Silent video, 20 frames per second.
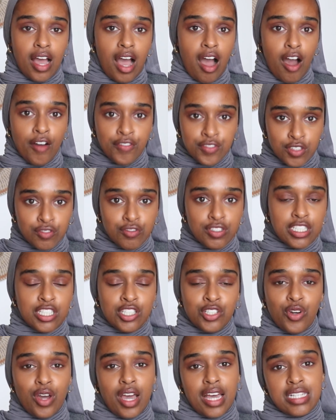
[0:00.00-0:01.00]
After
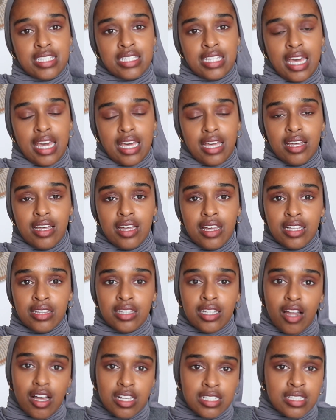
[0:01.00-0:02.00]
reading your essay,
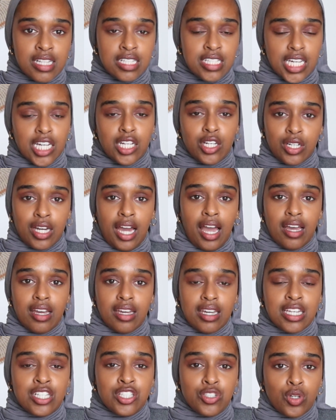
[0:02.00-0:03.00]
the last thing they take a look
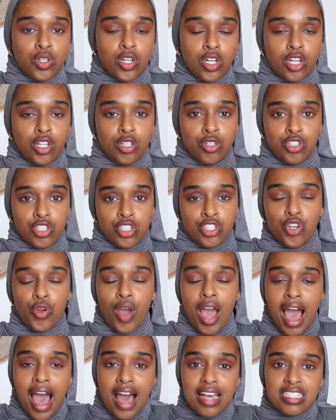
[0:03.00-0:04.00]
at is your conclusion. So
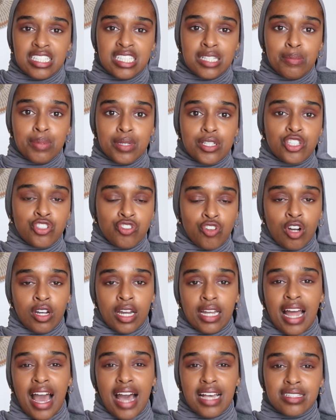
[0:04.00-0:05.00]
it has to be strong
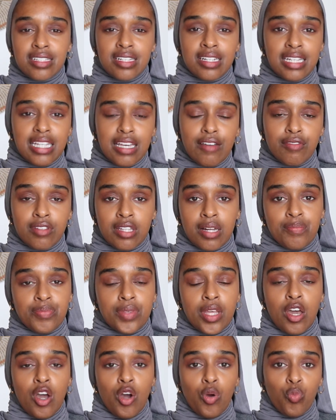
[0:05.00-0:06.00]
and it has to leave
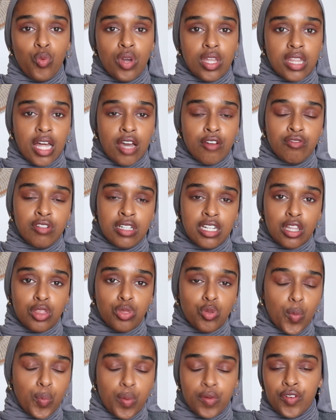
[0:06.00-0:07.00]
them with a really
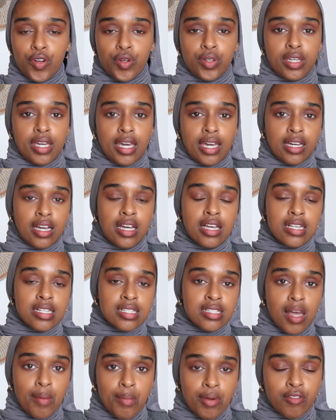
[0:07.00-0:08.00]
thought-provoking
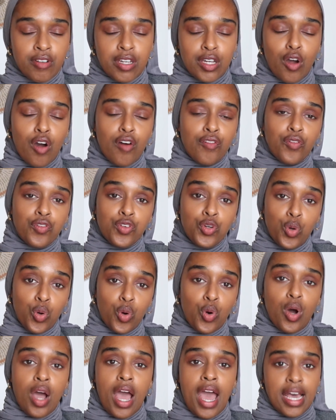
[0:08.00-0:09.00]
summary of
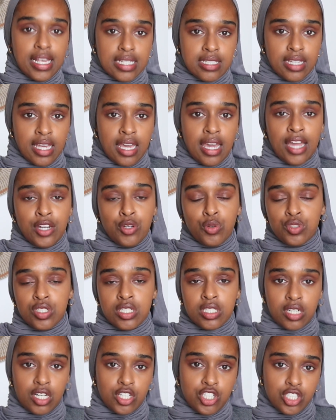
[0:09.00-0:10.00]
your essay and your
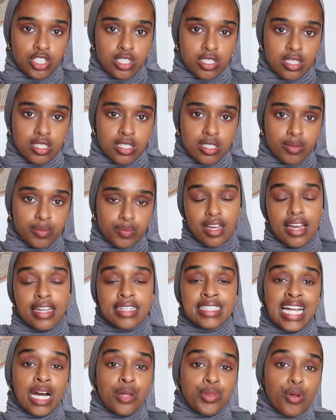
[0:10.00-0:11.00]
discussions.
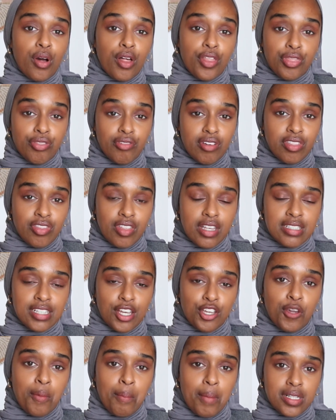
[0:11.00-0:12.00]
Now, there are three things
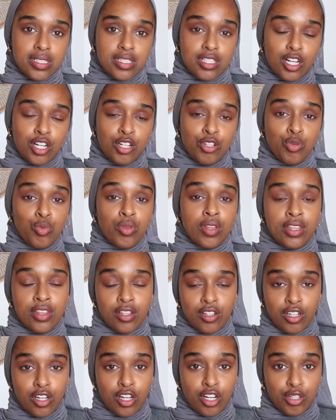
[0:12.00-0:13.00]
that you must include within
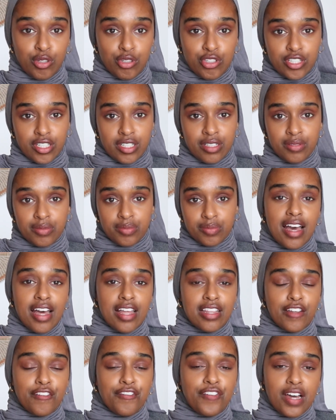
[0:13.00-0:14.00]
the conclusion.
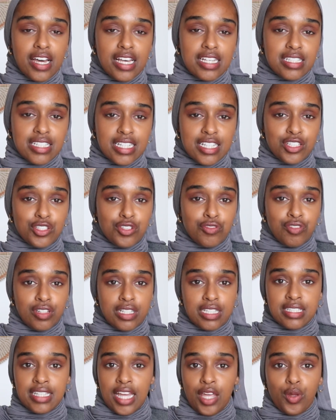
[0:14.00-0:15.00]
The first is to
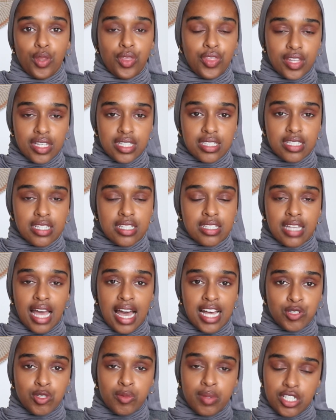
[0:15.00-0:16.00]
reinstate your thesis,
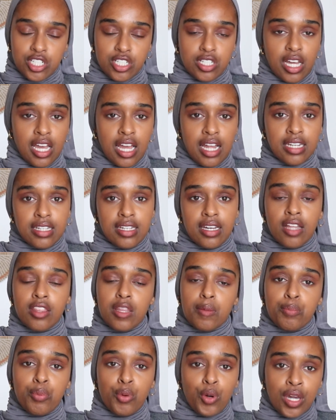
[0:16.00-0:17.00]
as we mentioned earlier,
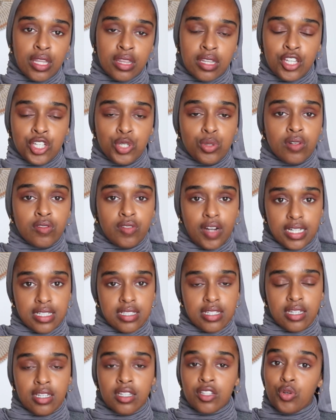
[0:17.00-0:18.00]
the point that you are
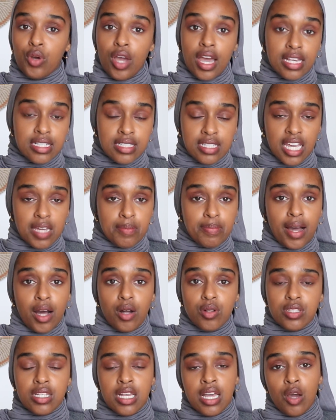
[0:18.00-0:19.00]
writing your essay
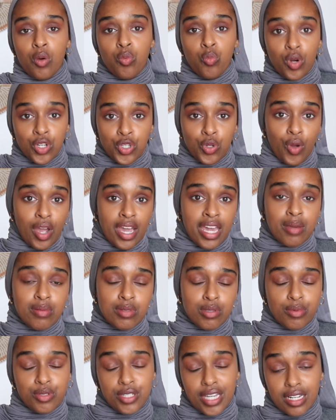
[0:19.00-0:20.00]
about, what your
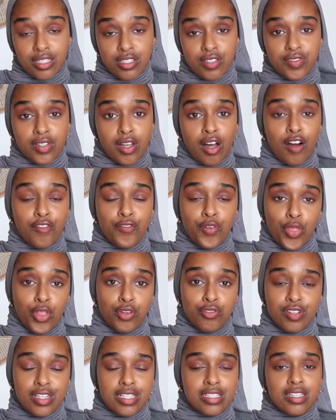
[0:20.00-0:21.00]
aims and objectives are for
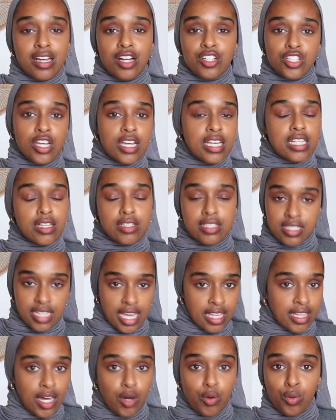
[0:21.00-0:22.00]
the research,
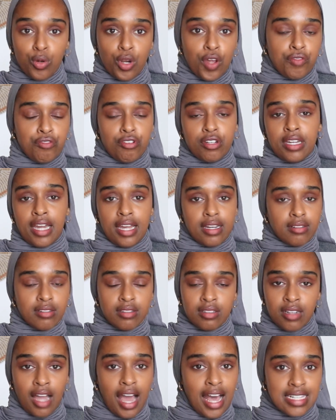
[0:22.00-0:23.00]
say that all over
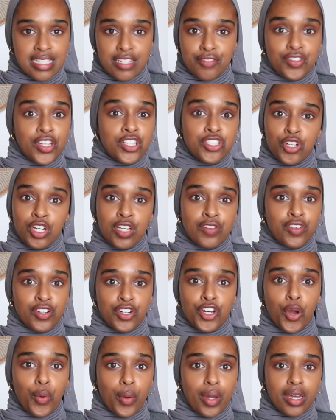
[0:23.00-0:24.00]
again, as if they don't
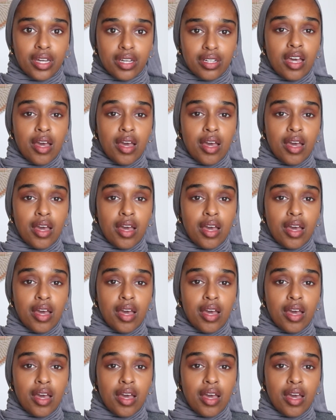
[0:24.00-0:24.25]
even know it.